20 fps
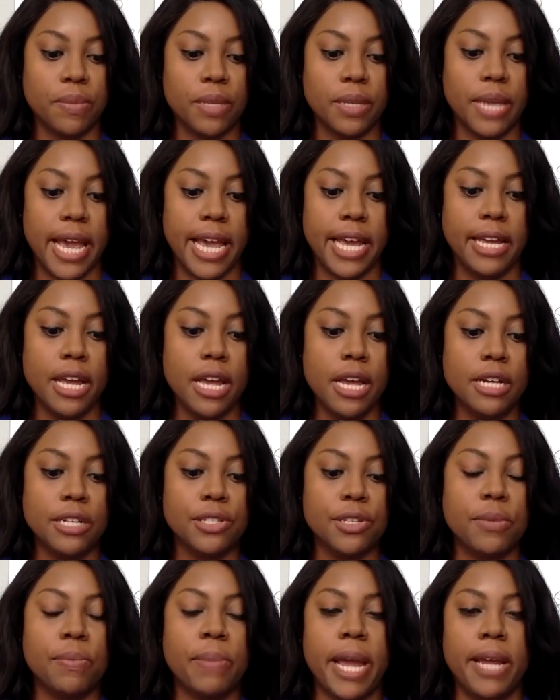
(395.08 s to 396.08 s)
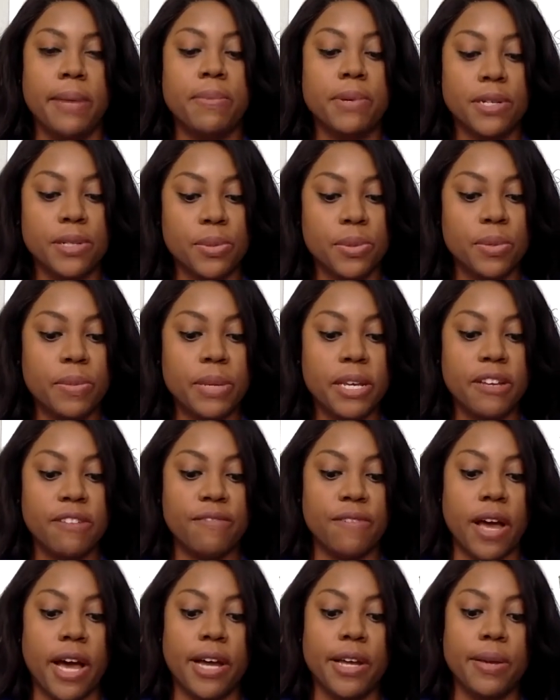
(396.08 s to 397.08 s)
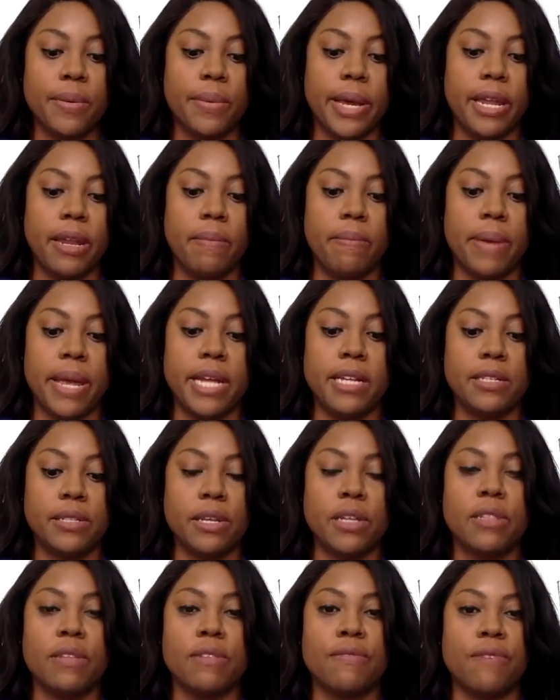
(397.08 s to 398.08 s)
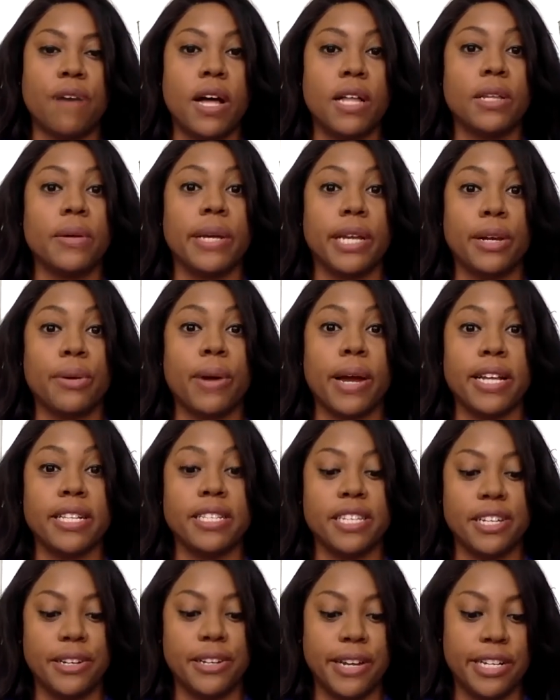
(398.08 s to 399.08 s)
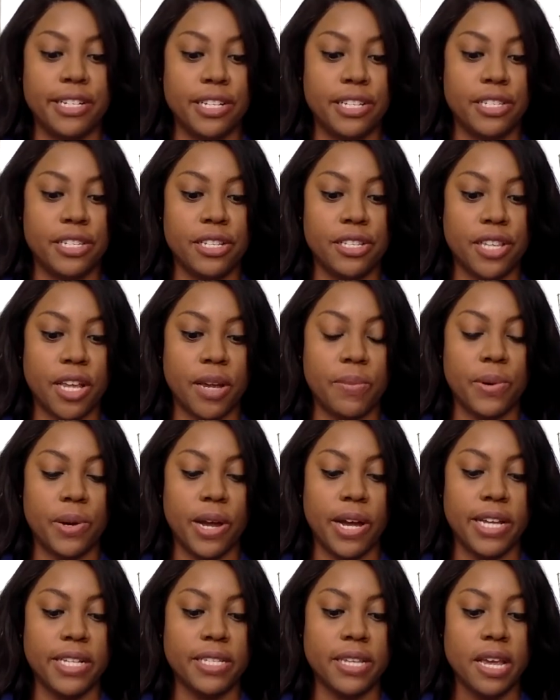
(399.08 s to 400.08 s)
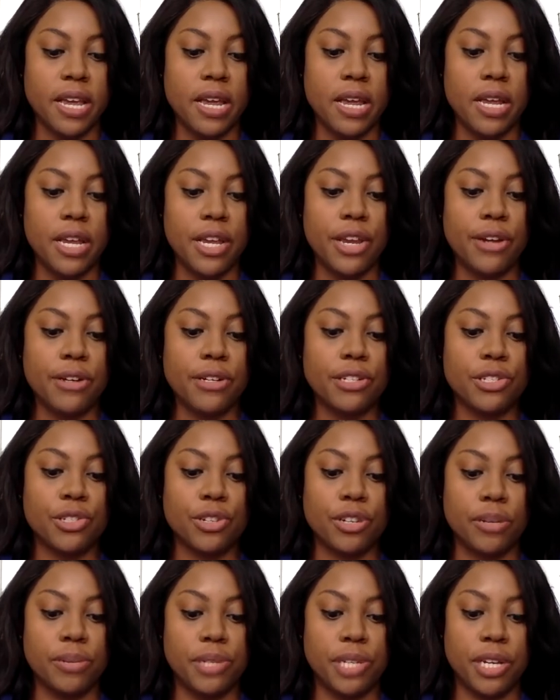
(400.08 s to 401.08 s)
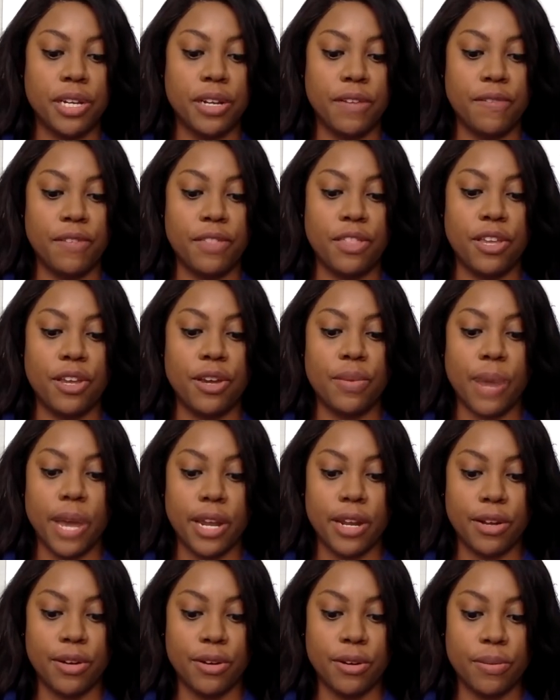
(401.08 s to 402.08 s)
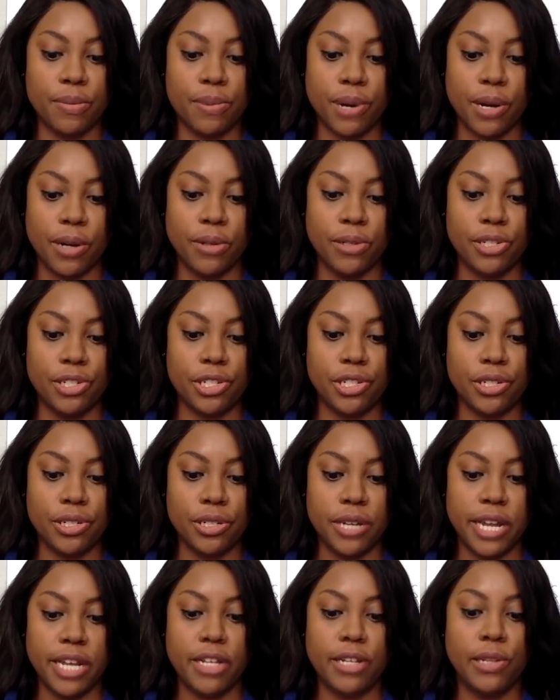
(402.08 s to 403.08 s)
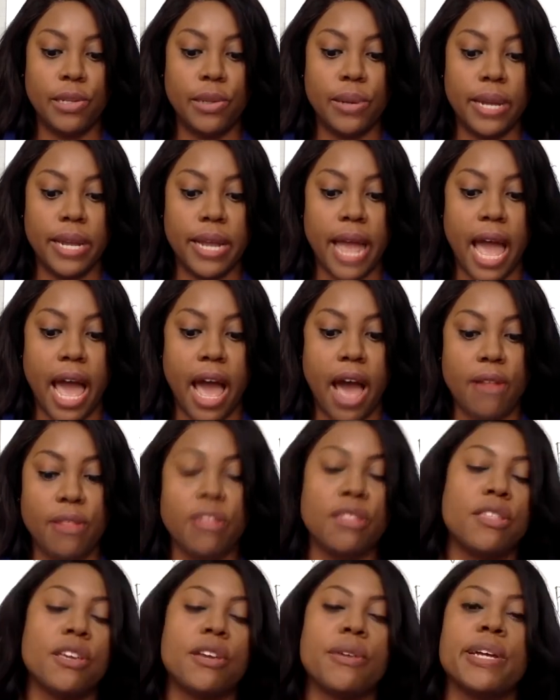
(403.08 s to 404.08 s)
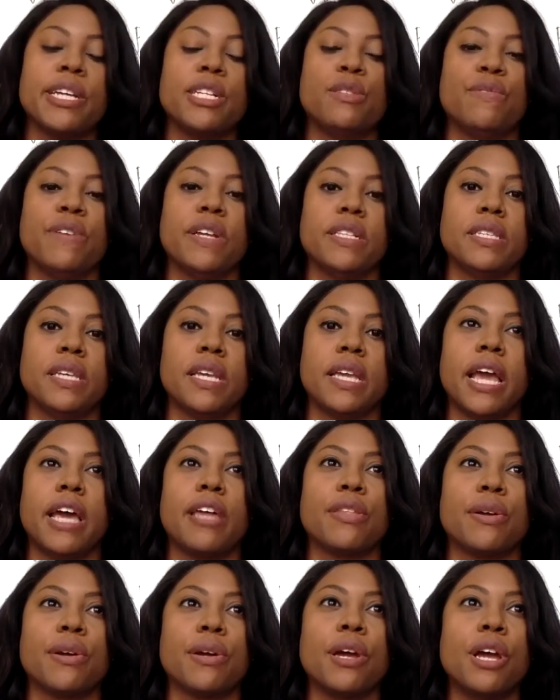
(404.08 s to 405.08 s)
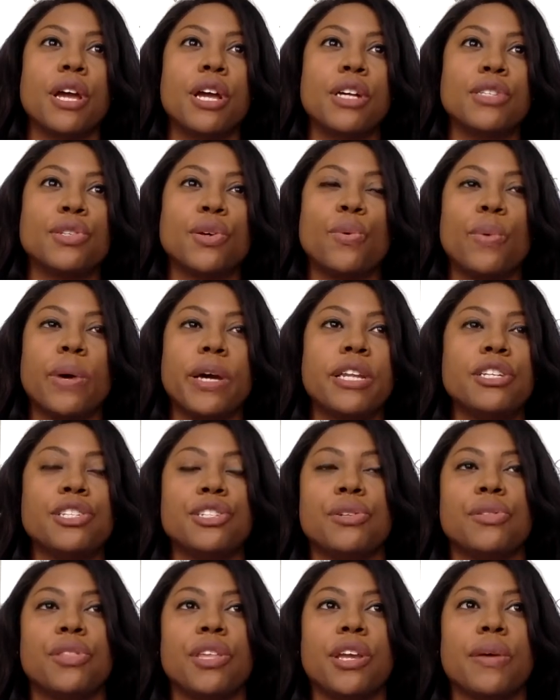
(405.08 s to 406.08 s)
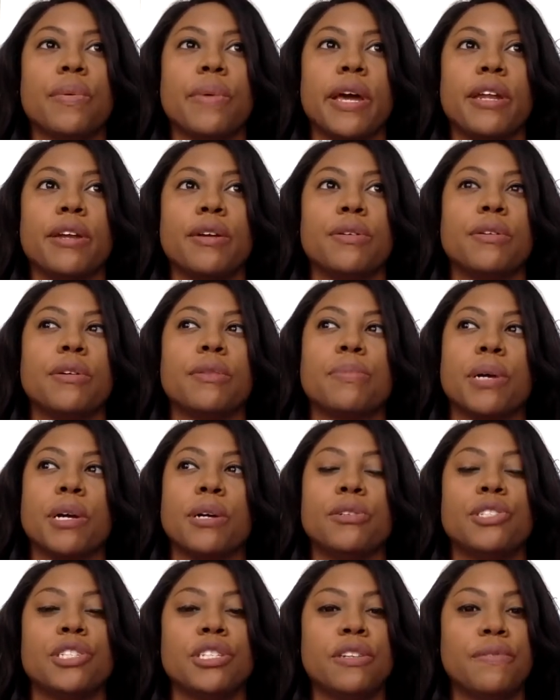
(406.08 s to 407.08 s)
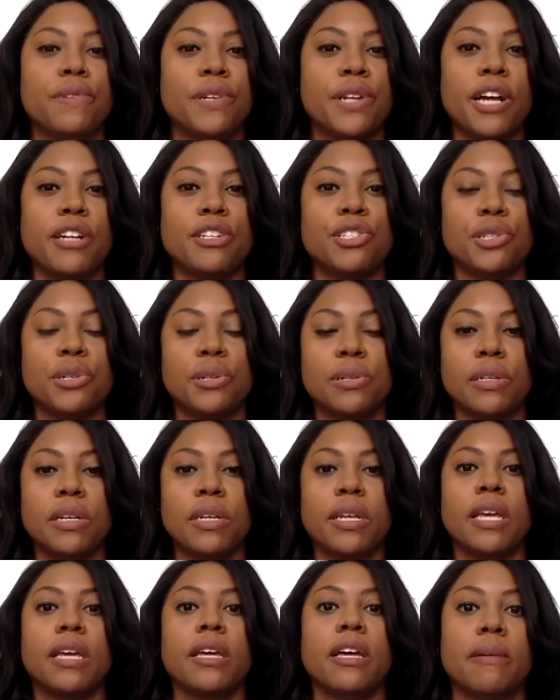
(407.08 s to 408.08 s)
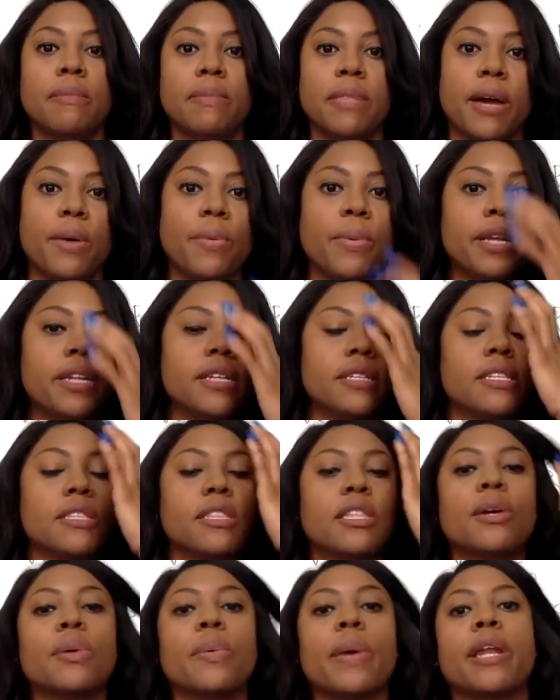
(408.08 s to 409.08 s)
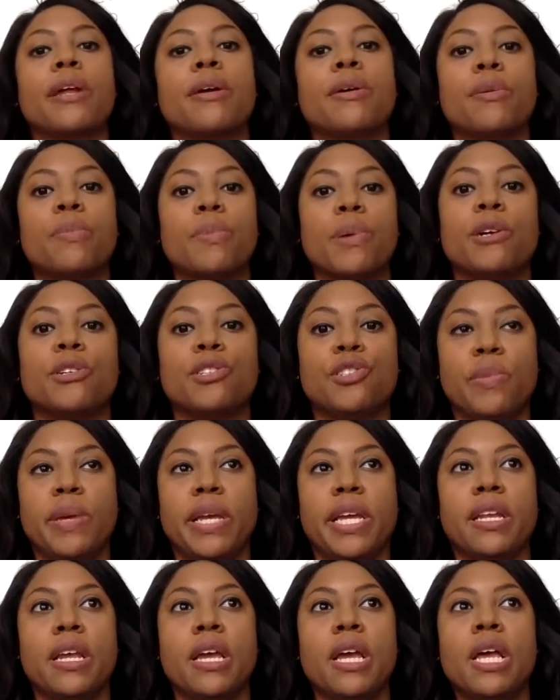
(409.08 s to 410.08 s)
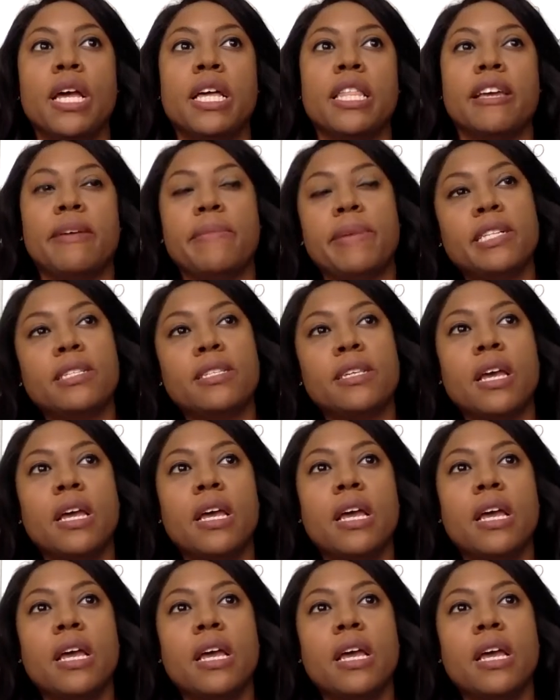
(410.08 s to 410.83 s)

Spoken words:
Okay, so papers will be evaluated based on the following criteria, just to summarize. Your description of a theoretical approach, including how the theories fit together. So what is your theoretical approach? And if you're not sure, looking up that, what does a theoretical approach mean? That means,